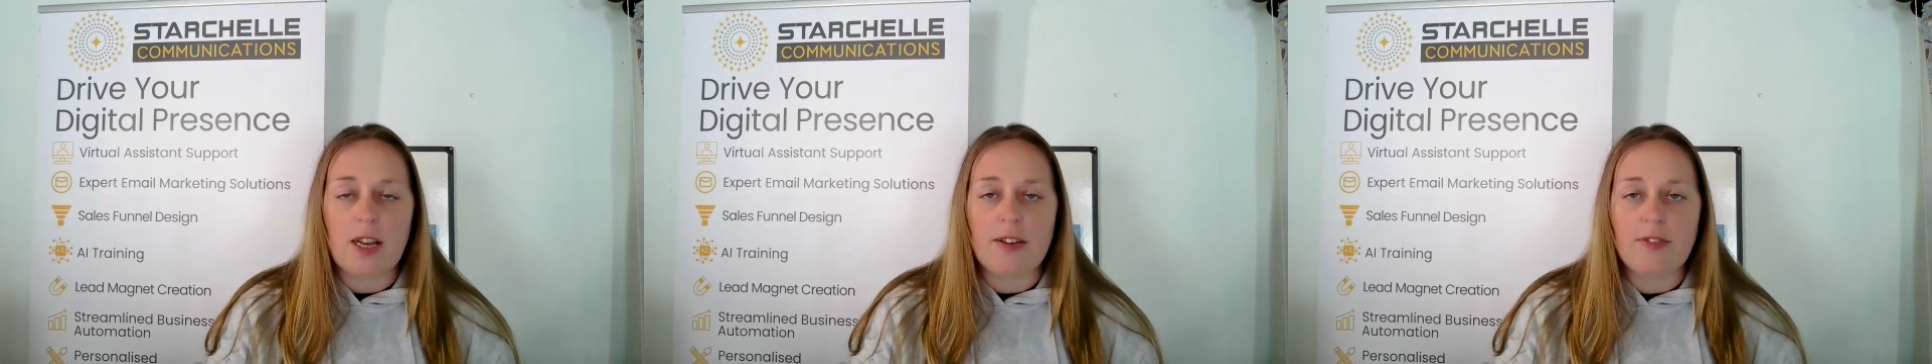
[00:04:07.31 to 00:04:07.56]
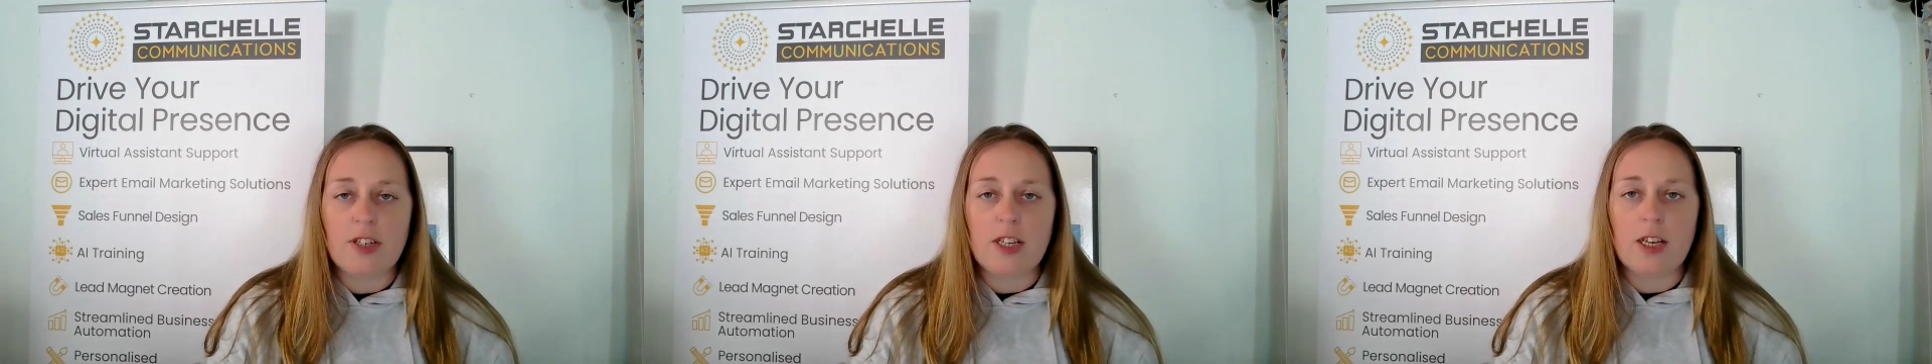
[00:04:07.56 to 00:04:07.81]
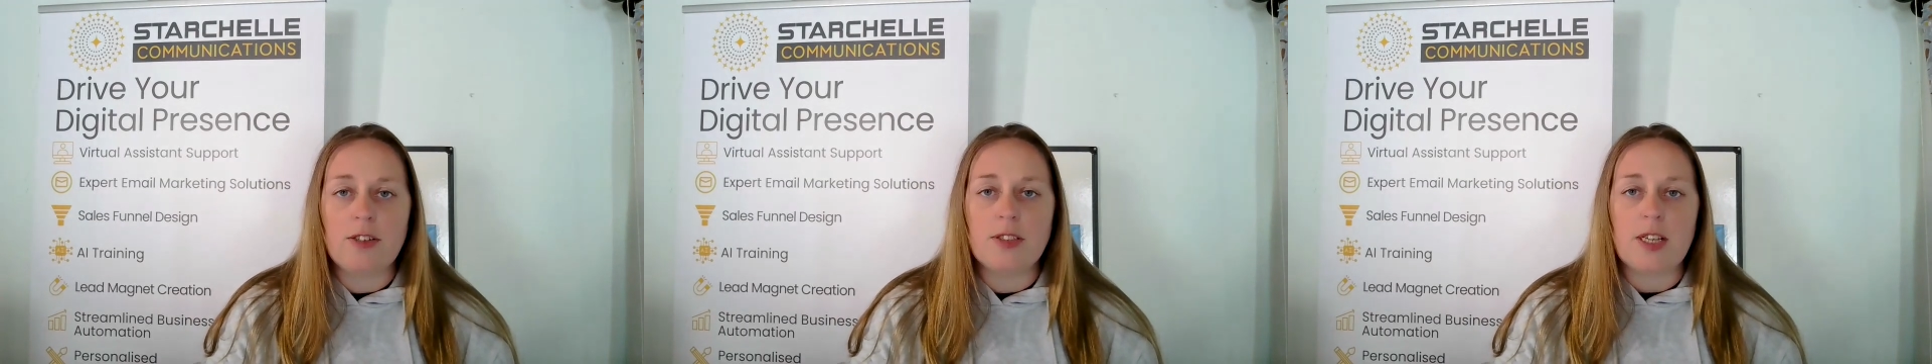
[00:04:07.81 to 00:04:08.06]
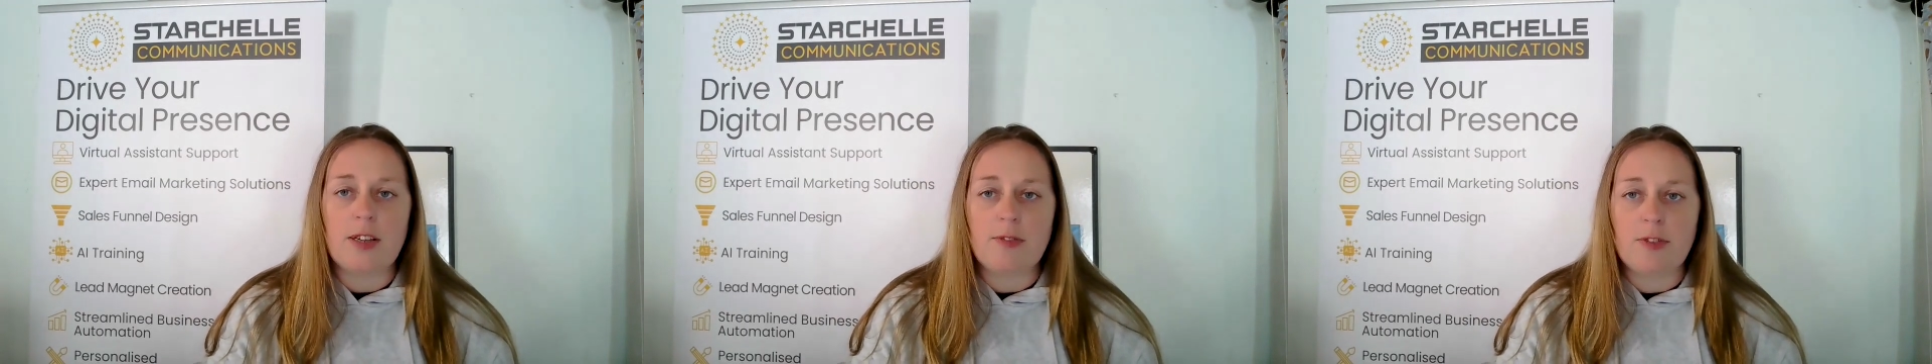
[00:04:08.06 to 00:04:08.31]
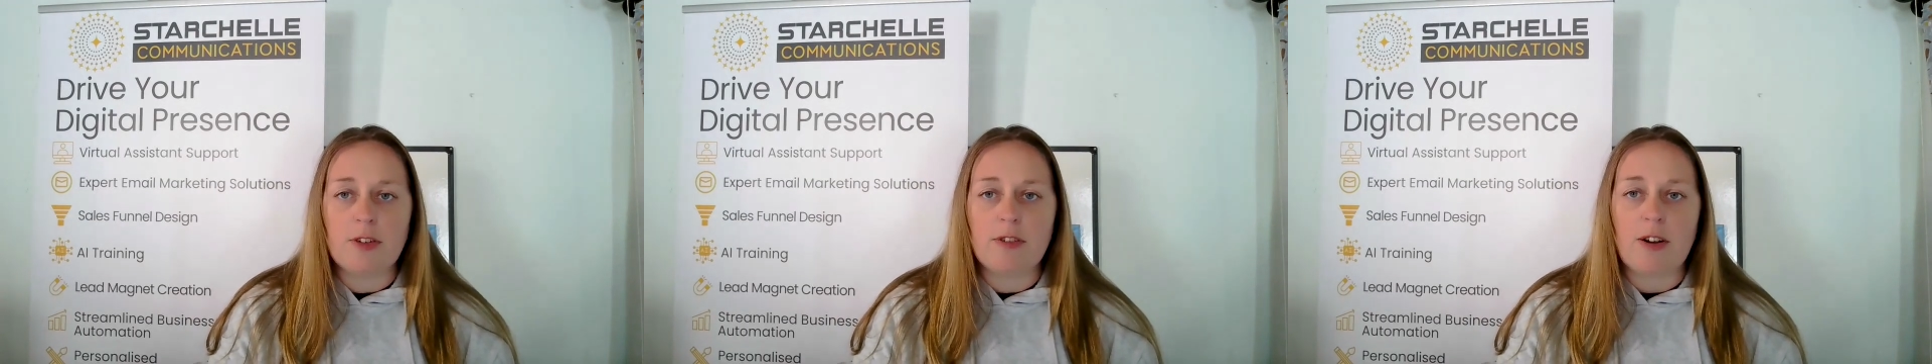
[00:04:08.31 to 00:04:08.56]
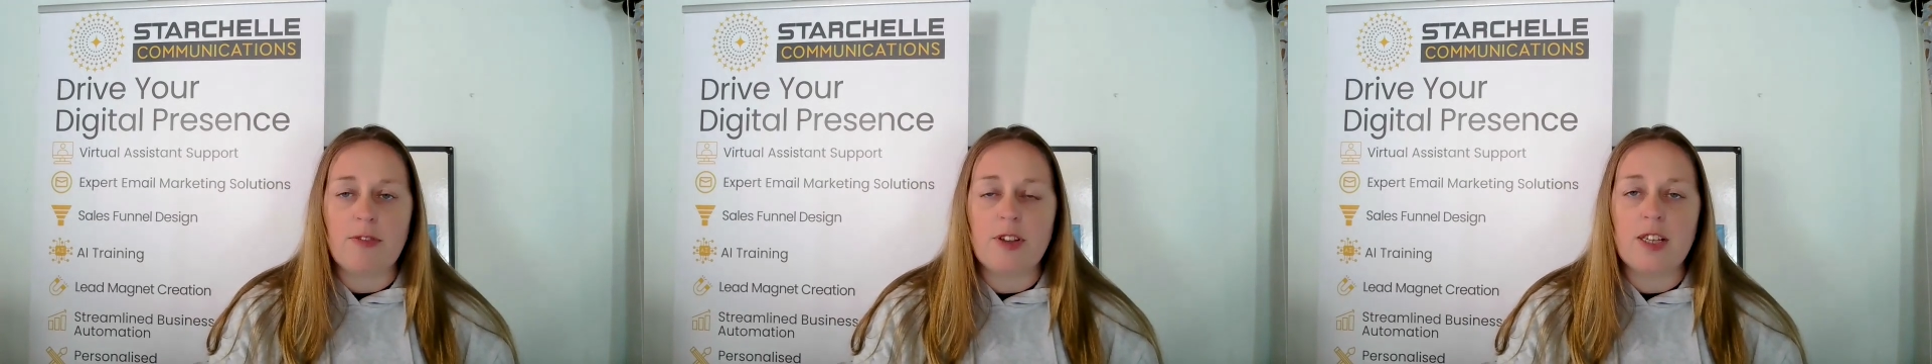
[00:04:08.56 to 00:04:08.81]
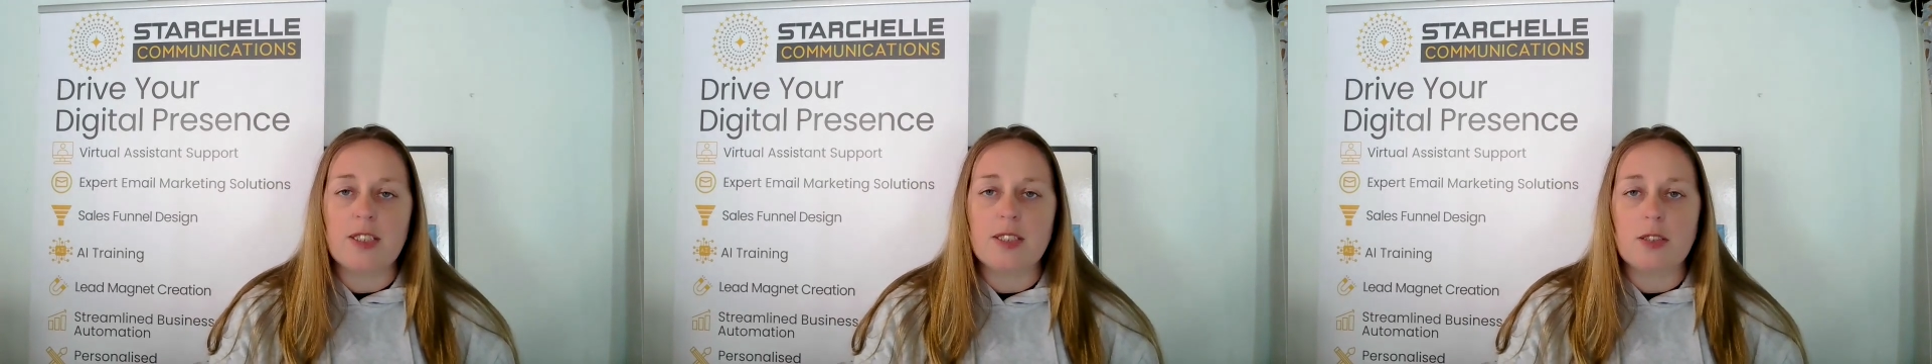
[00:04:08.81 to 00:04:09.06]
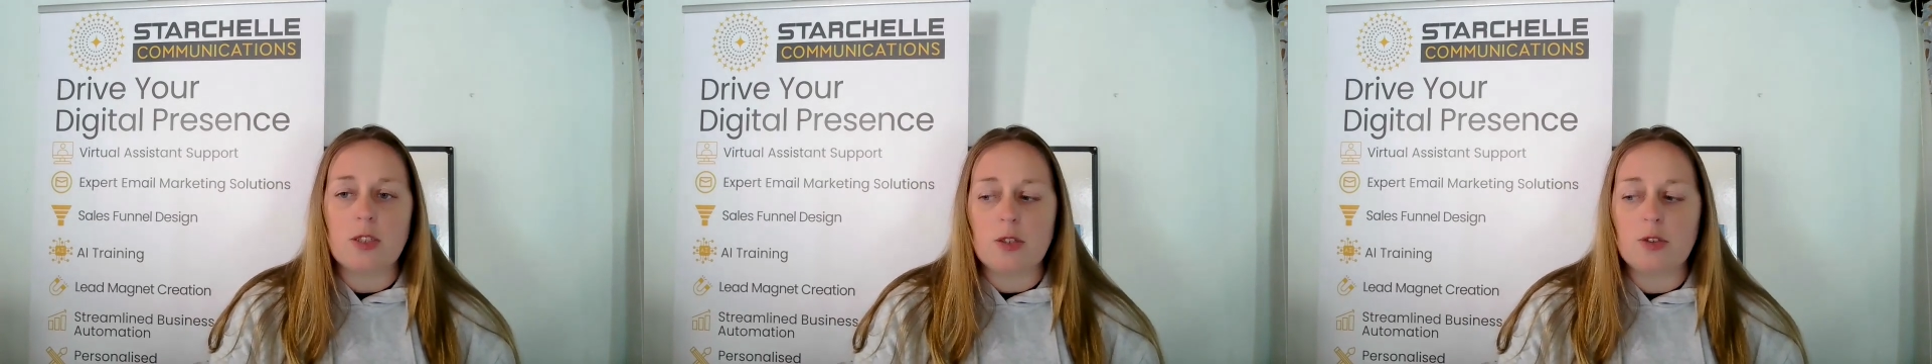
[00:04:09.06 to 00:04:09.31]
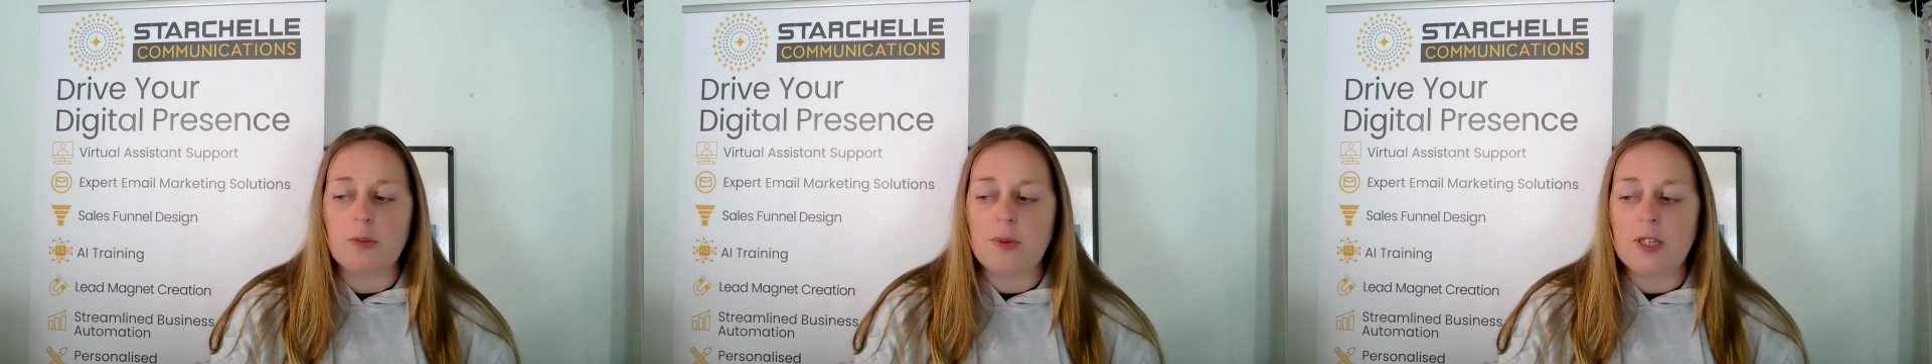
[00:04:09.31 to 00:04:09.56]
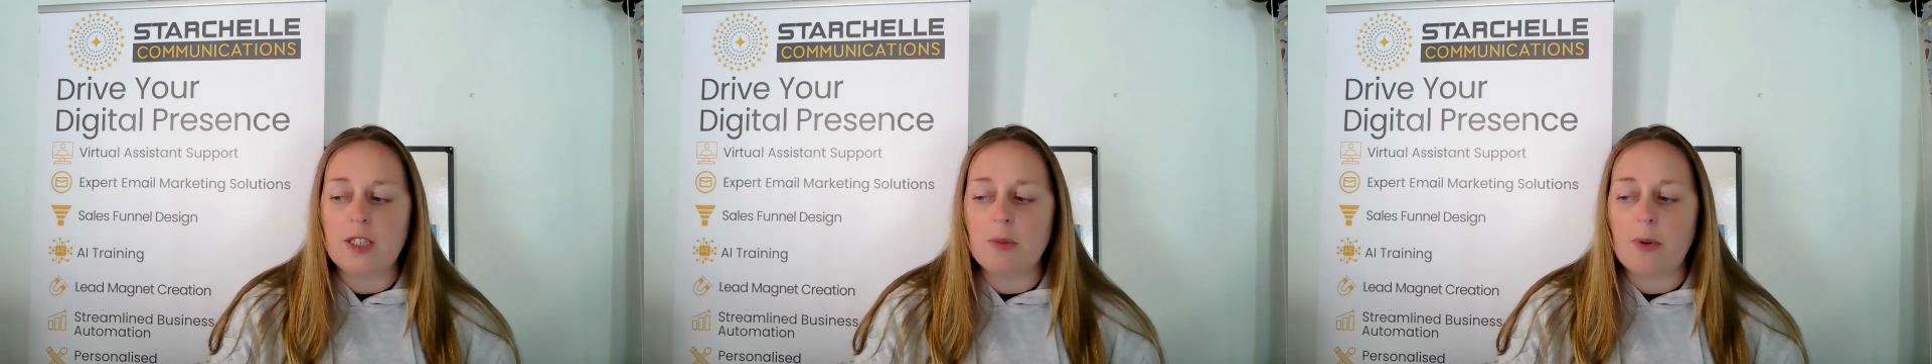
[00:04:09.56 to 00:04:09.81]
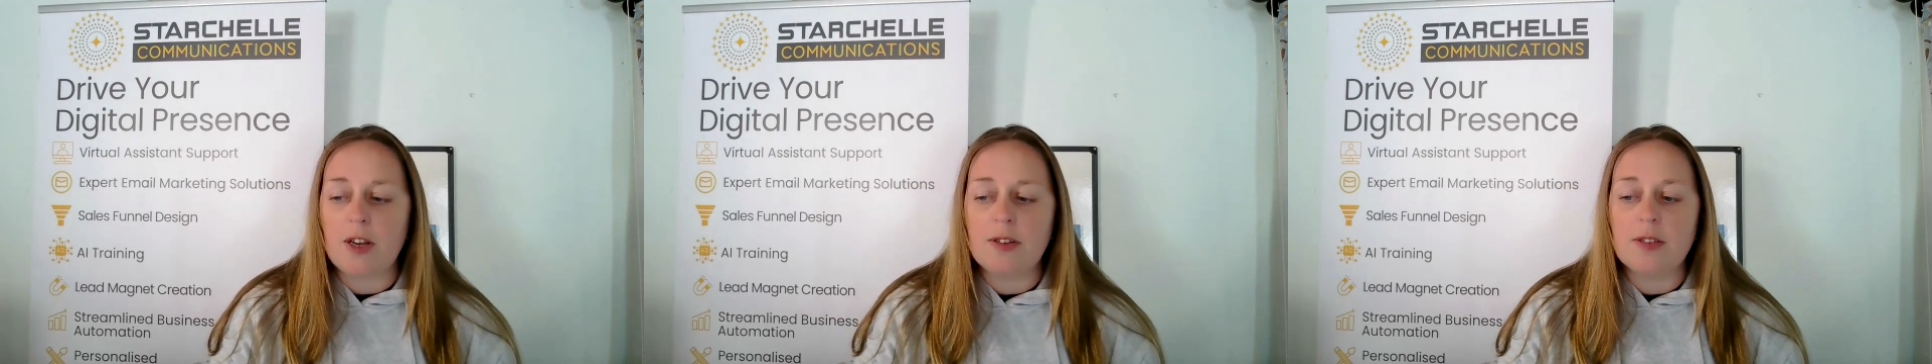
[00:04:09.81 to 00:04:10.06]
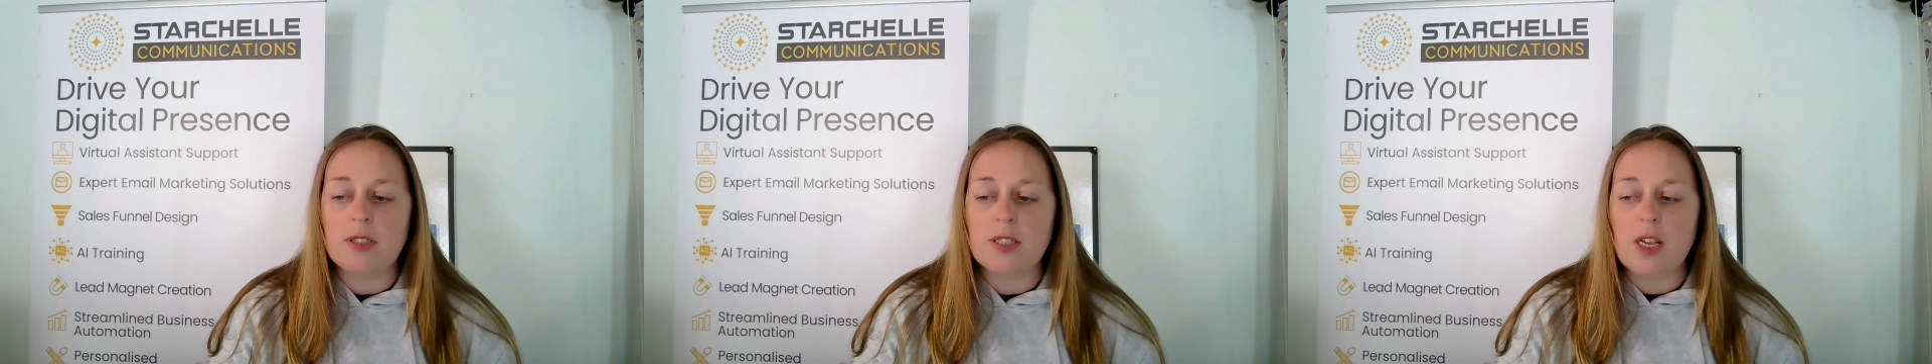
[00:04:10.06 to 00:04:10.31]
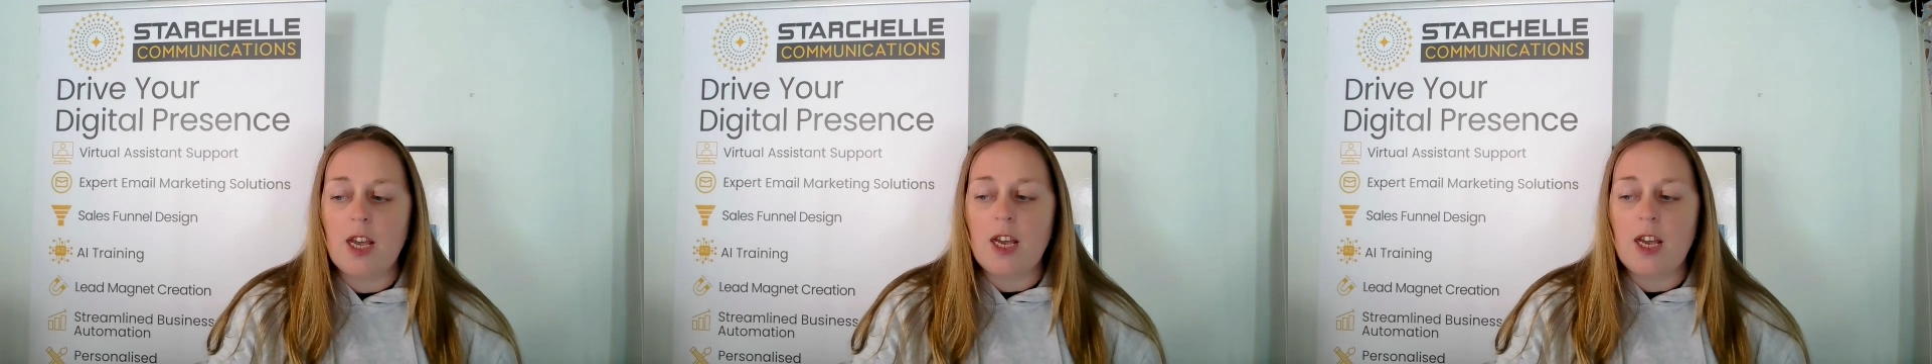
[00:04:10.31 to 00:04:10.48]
like videos, infographics, social media posts,